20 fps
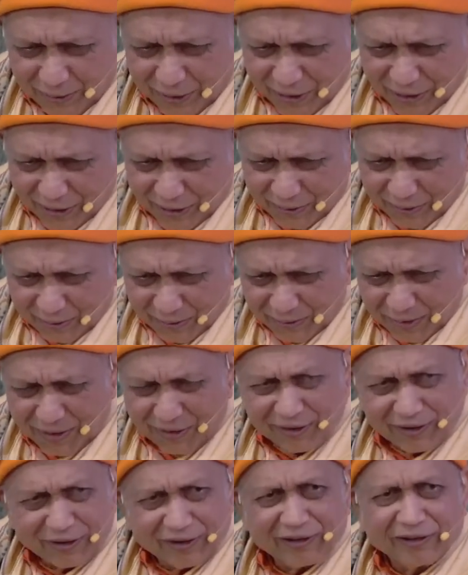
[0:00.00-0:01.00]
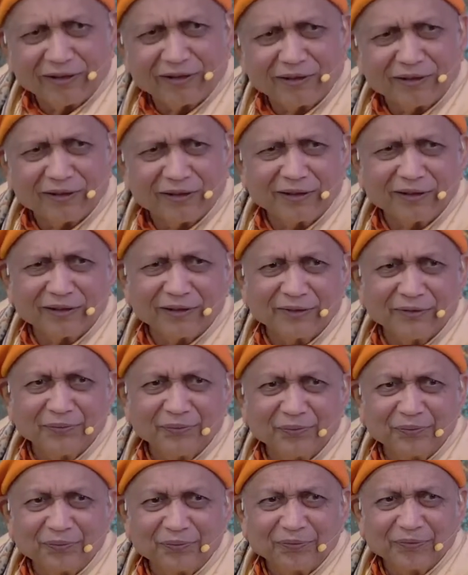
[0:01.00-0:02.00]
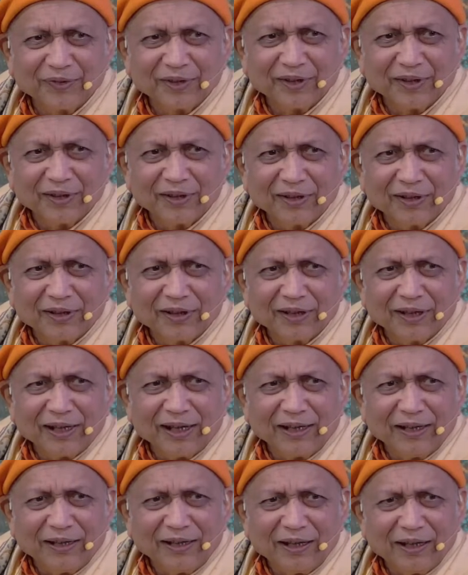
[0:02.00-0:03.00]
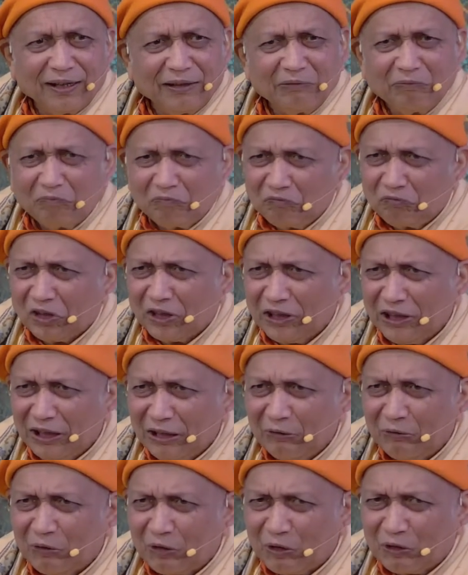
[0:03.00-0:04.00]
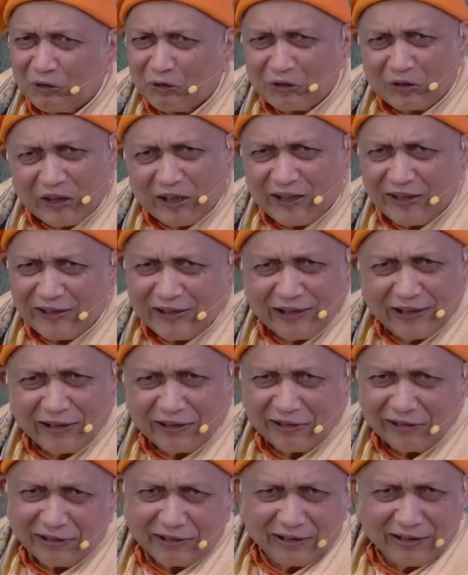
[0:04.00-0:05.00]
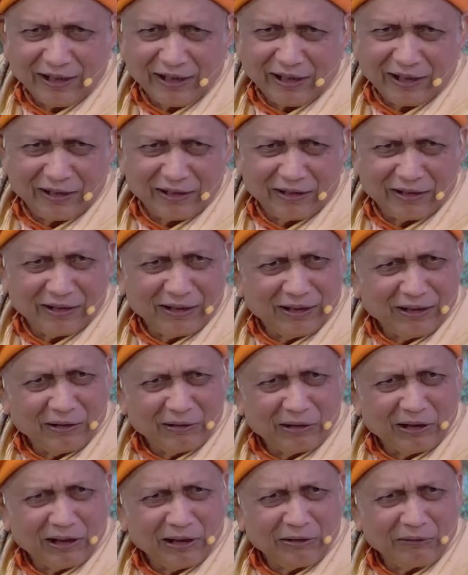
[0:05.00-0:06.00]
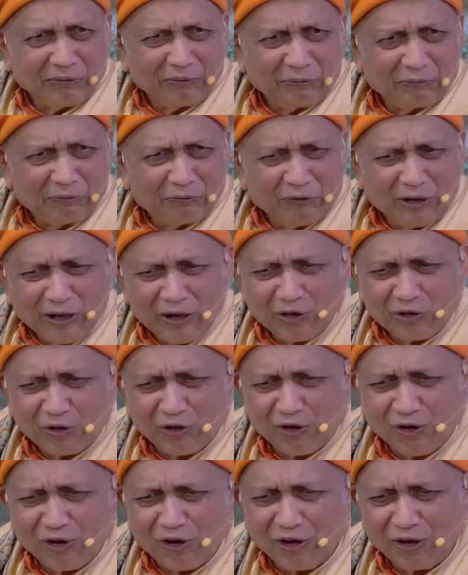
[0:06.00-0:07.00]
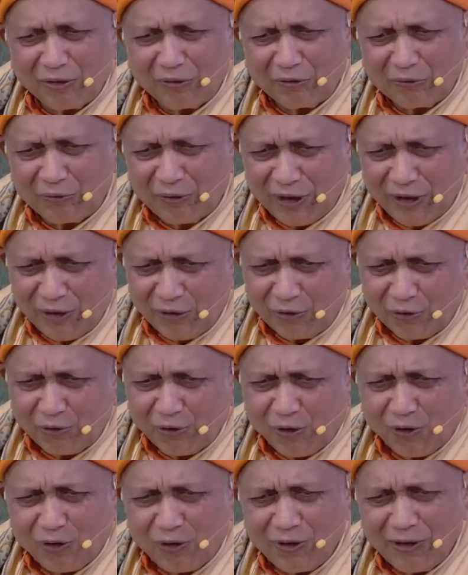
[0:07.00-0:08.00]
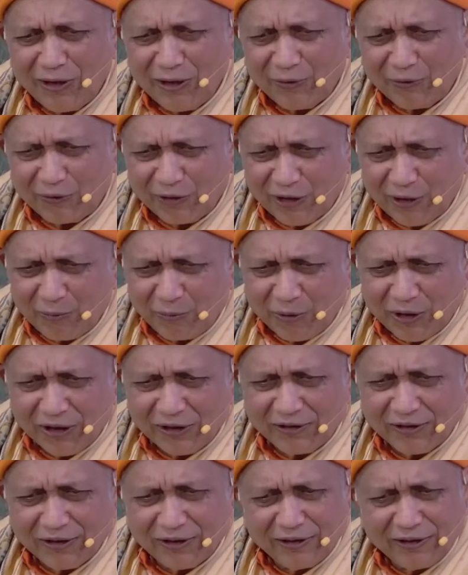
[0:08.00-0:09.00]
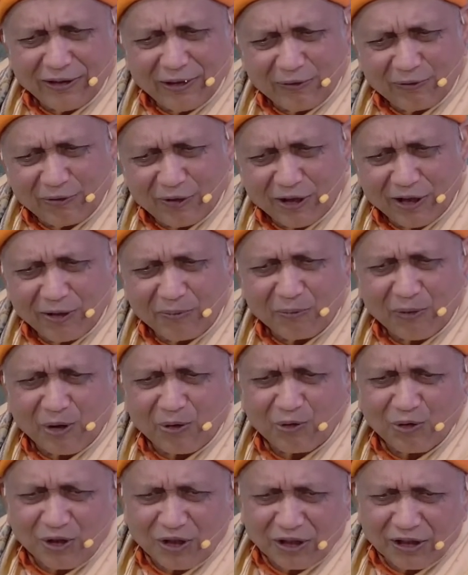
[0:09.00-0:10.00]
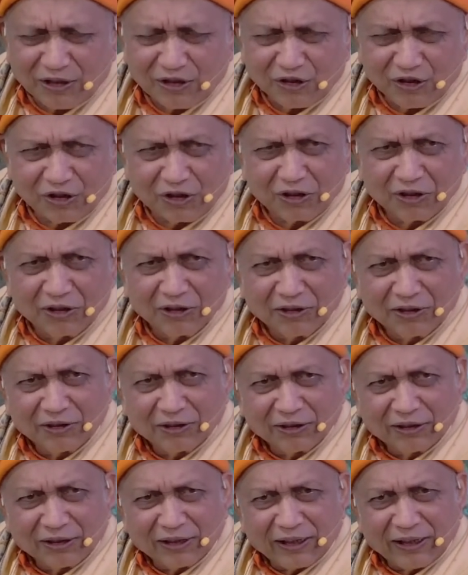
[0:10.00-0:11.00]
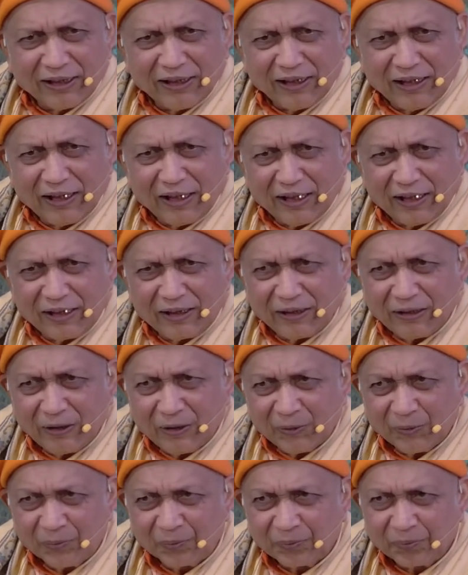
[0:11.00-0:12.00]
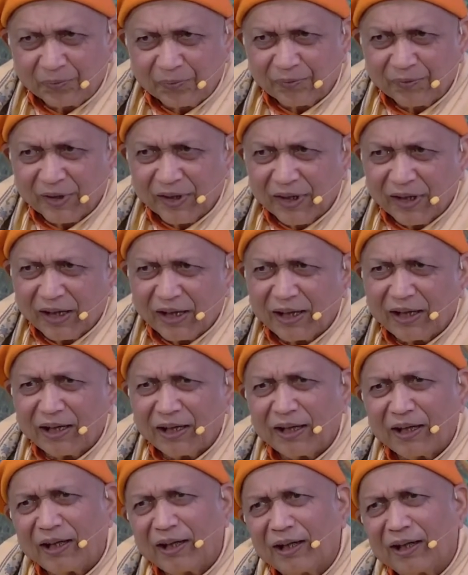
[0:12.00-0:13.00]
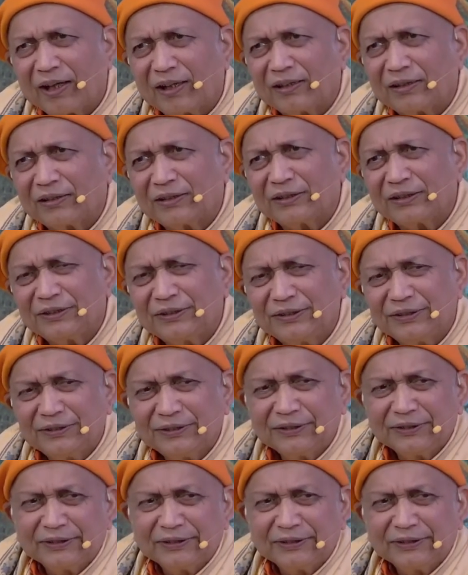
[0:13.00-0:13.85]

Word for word: it, pick up. Hmm. And then nothing was changing. They, he went on, went to all different places, different mountains, and then uh,